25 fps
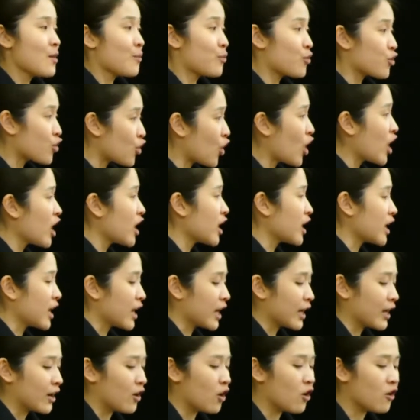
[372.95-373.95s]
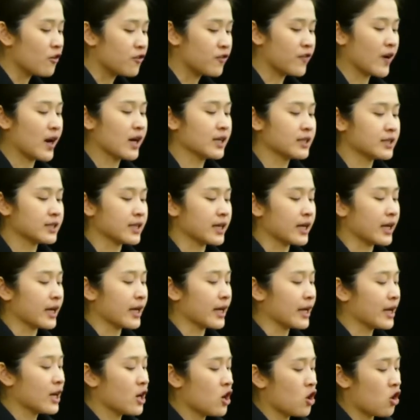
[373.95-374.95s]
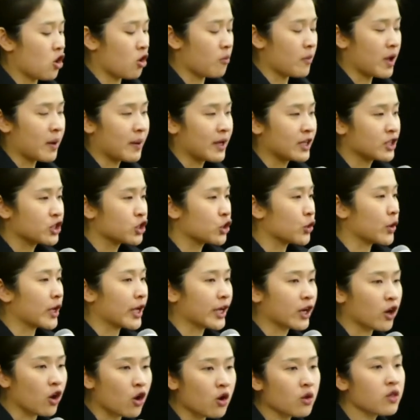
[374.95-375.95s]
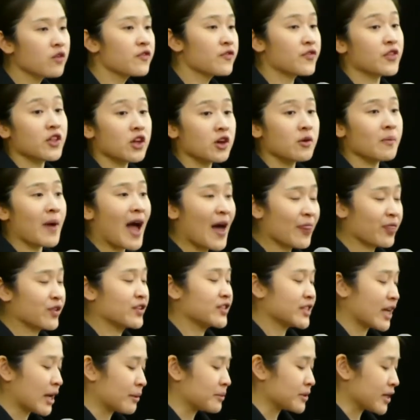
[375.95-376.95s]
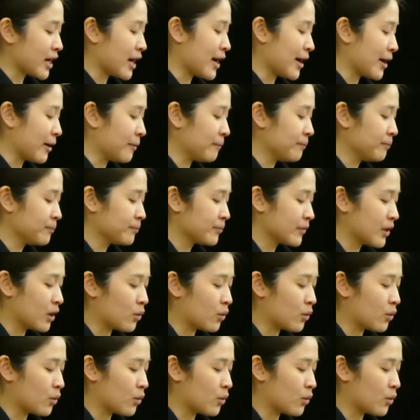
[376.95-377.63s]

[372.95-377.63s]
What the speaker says: praying, or fasting, or maybe doing all of them at the same time,